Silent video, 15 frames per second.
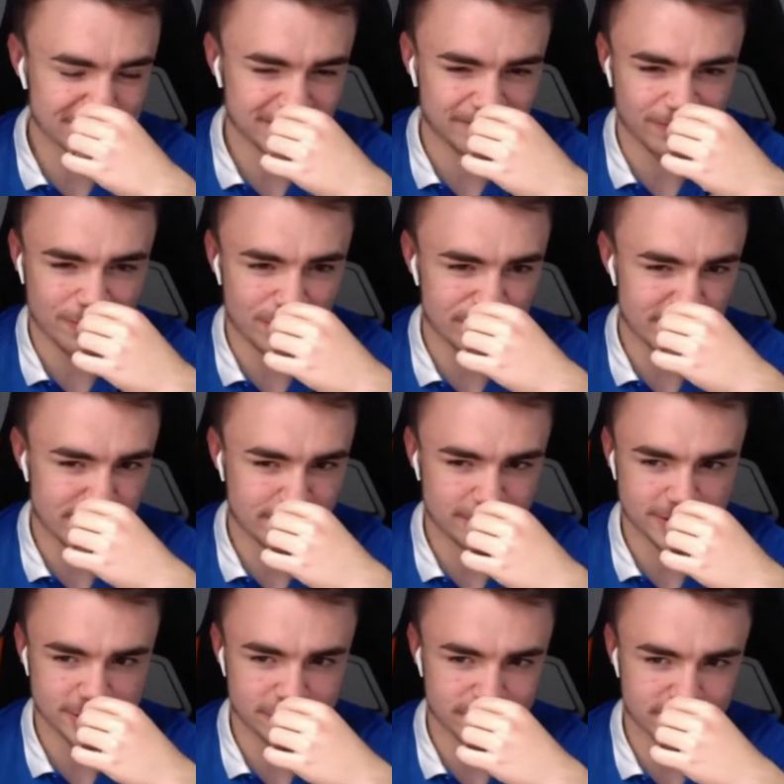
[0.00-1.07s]
to the 40
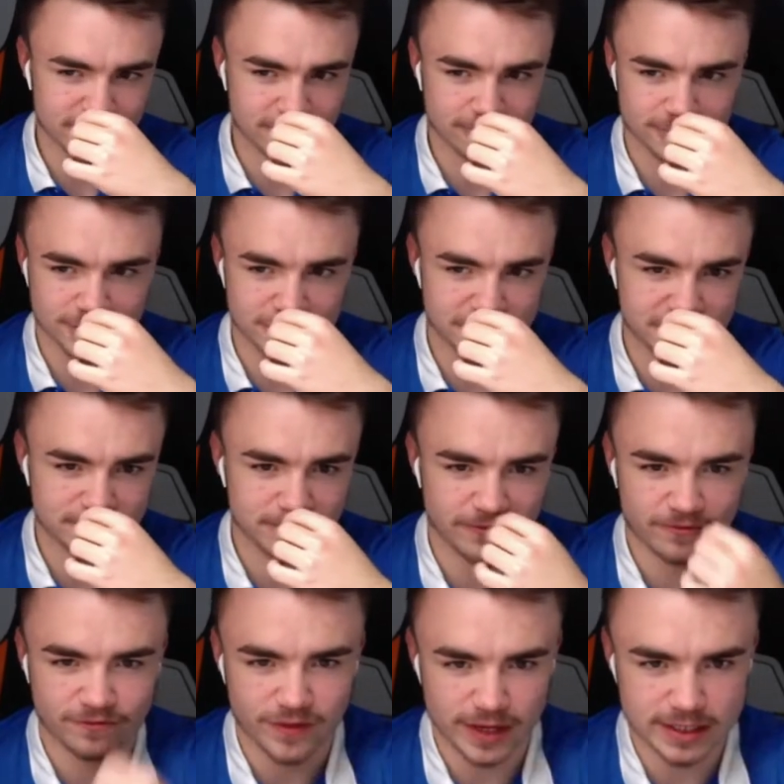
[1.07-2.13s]
people that join us across YouTube
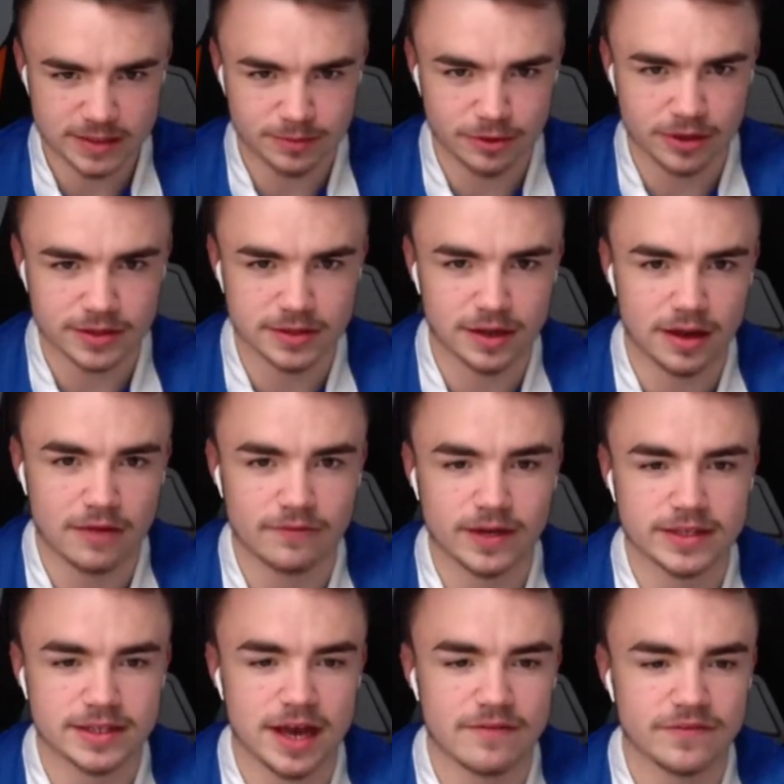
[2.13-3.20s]
and Facebook. It's
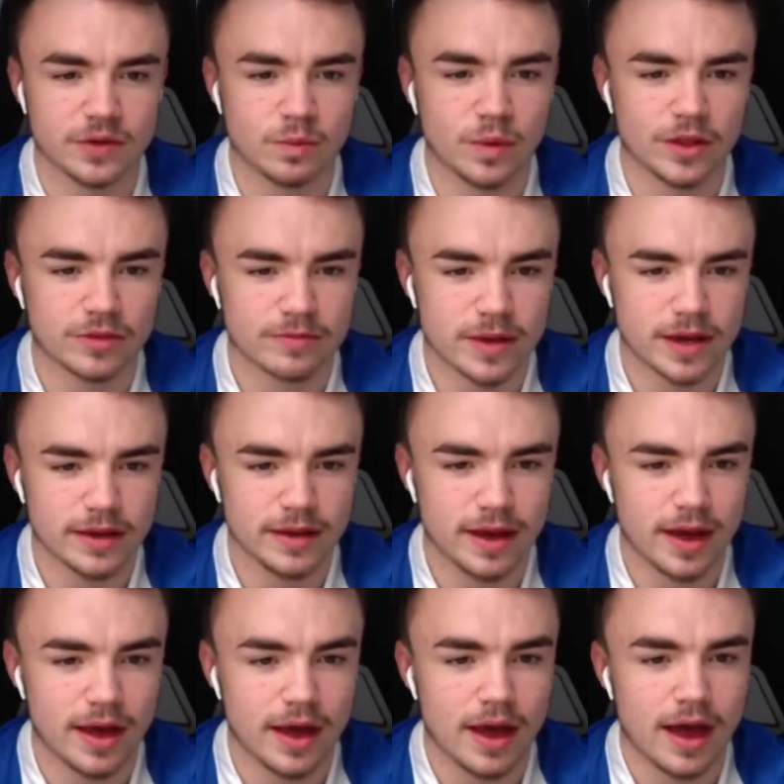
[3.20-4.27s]
lovely to have you with me.
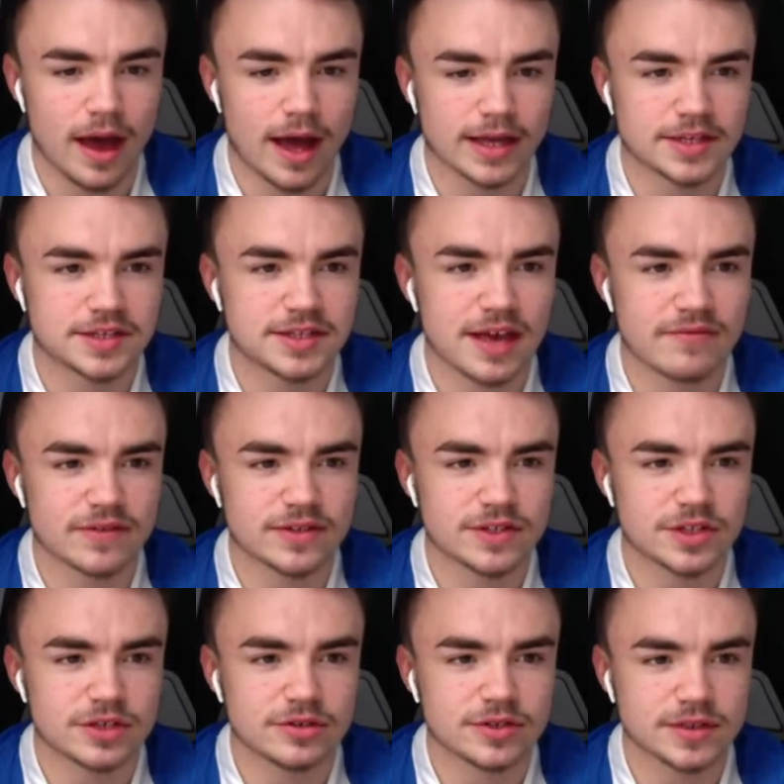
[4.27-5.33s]

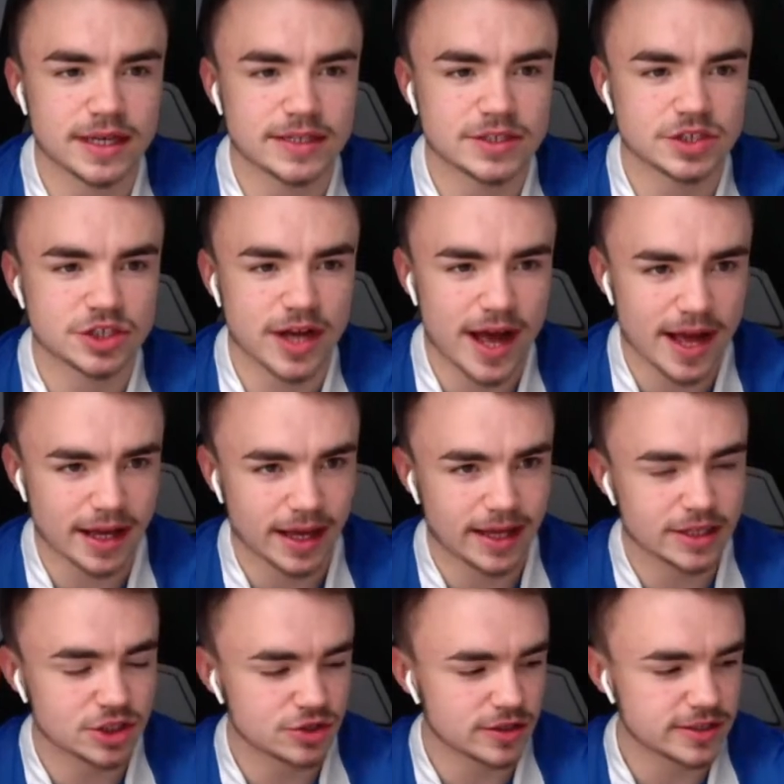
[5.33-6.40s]
7-2 says Jack.
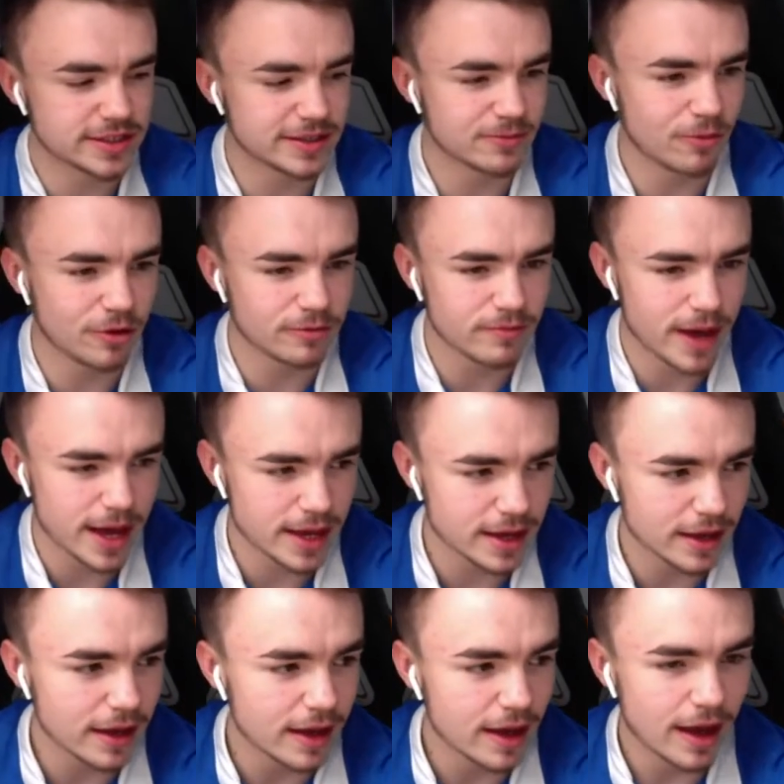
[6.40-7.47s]
Interesting one,
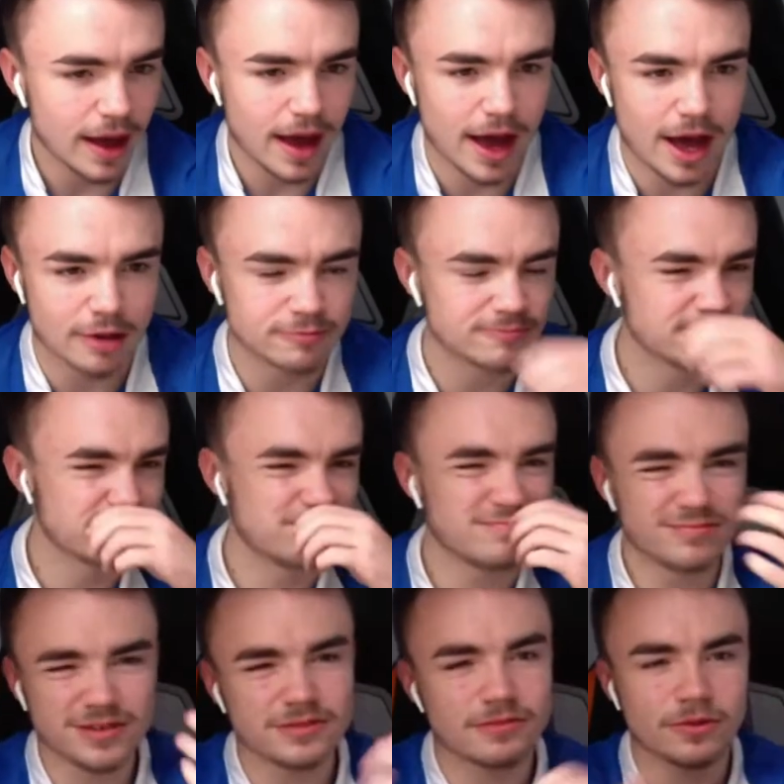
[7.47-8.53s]
mate.
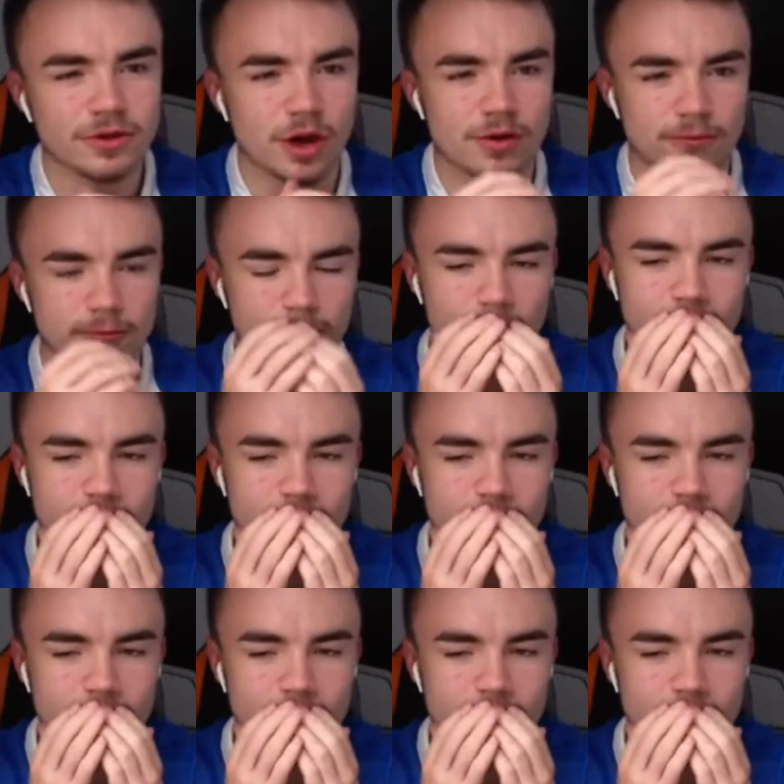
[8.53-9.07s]
We'll go for